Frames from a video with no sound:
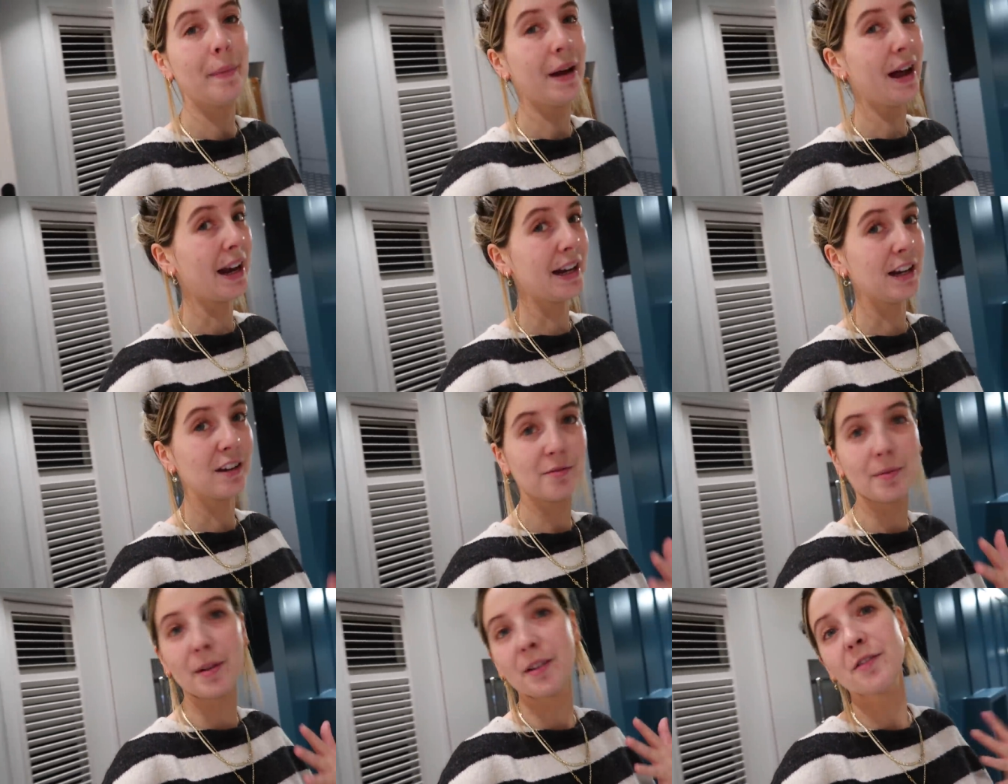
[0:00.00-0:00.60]
And
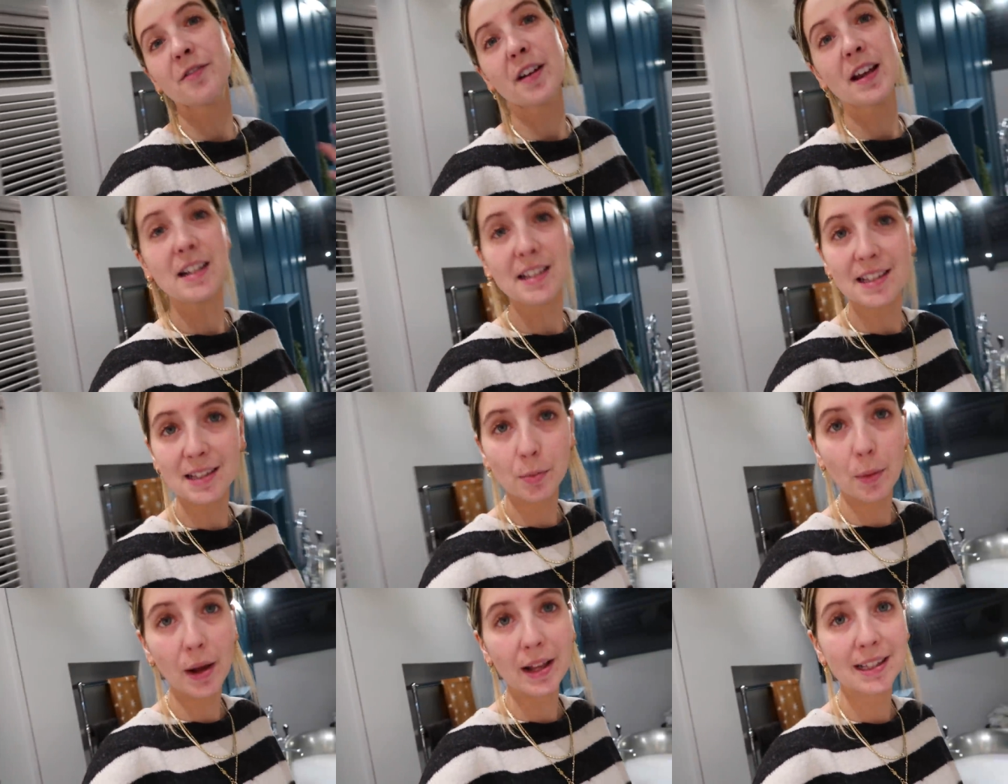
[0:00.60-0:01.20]
if my face
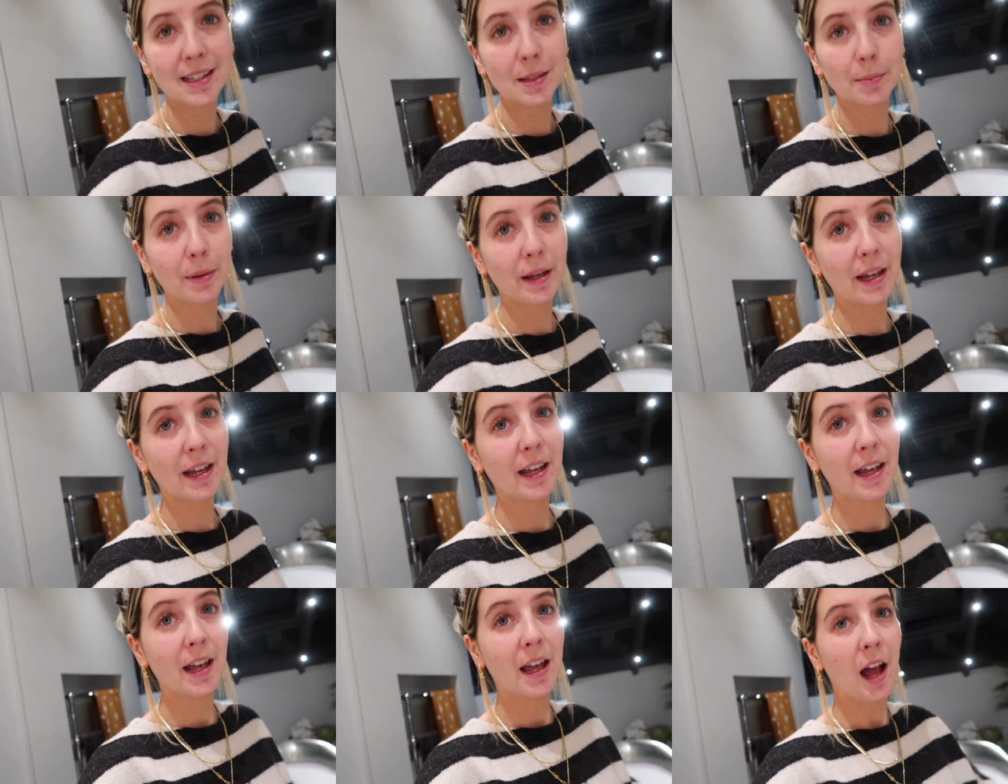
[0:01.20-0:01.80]
sweats a
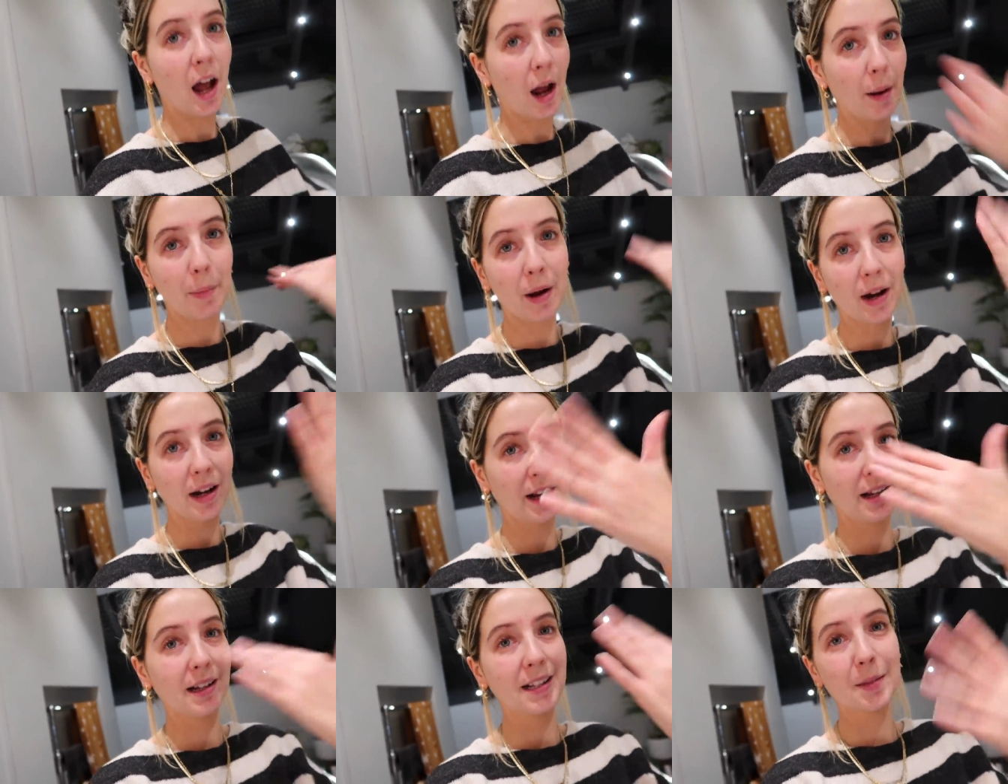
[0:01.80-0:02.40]
bit, I
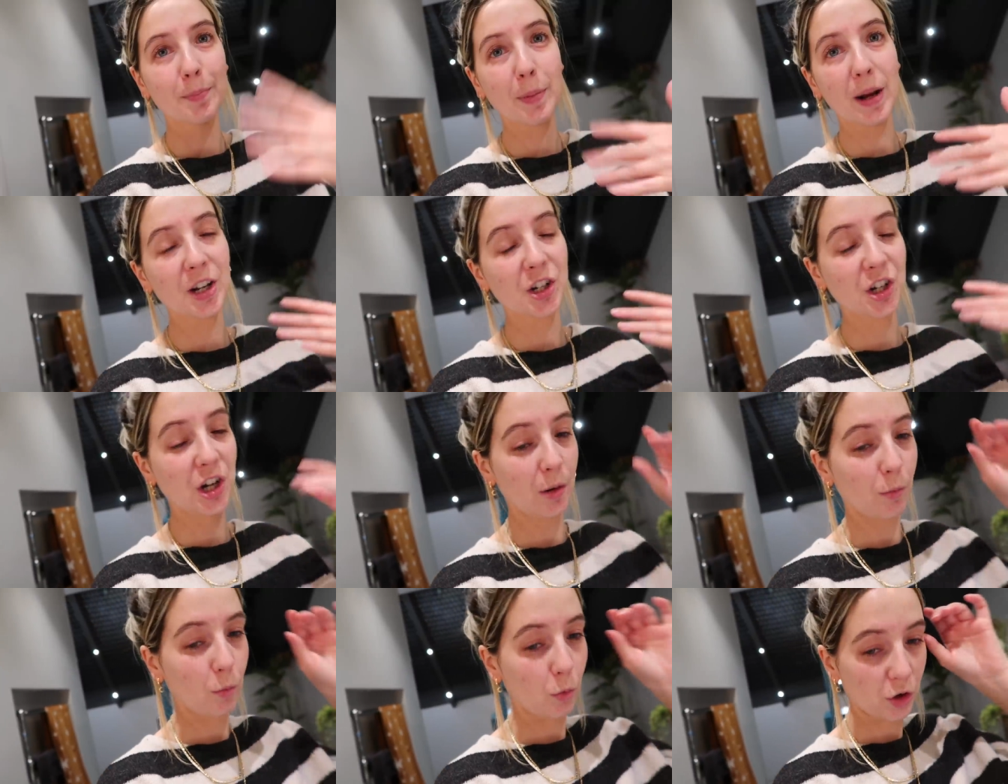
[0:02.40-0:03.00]
might like splash
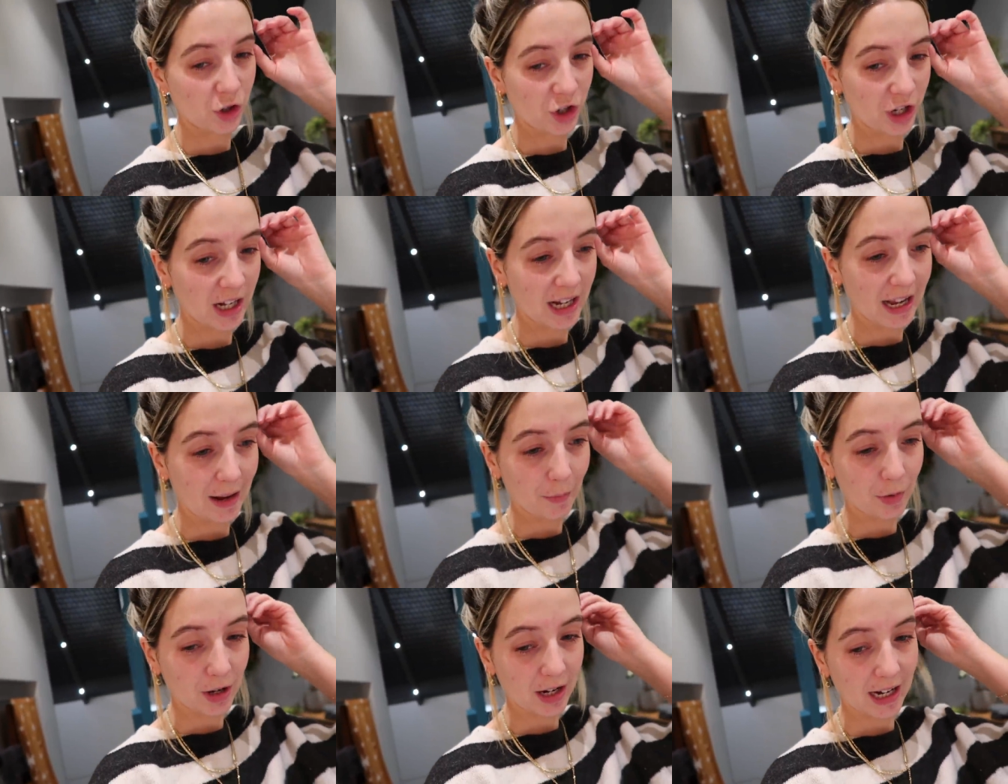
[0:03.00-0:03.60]
it and wash it
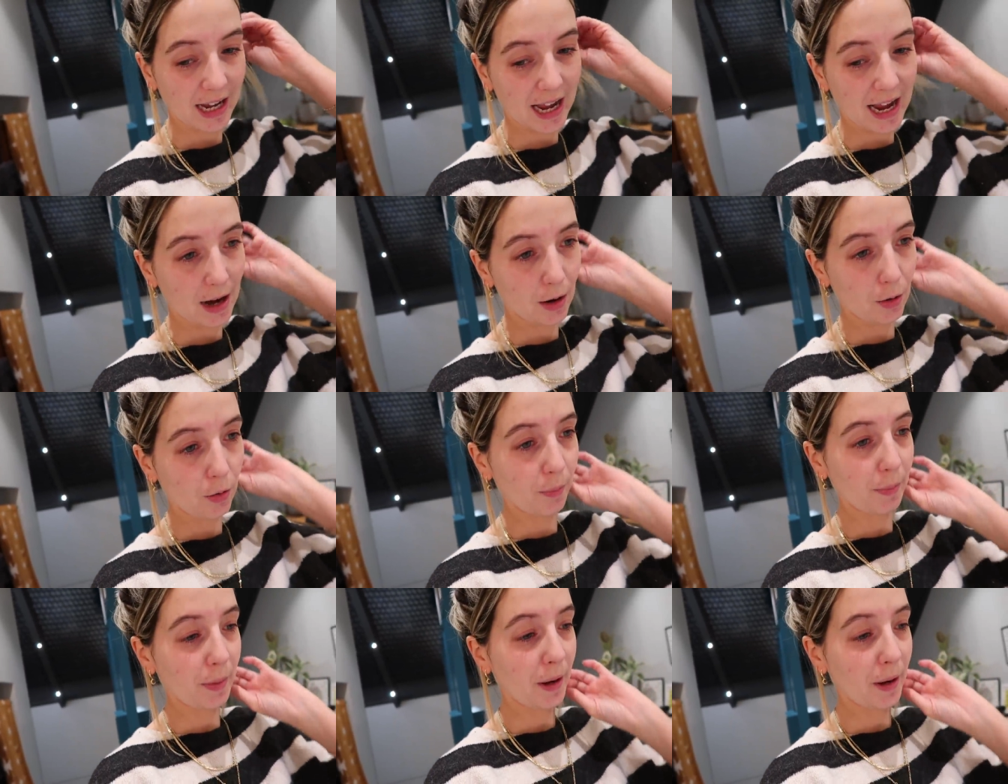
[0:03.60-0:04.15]
again when I get out.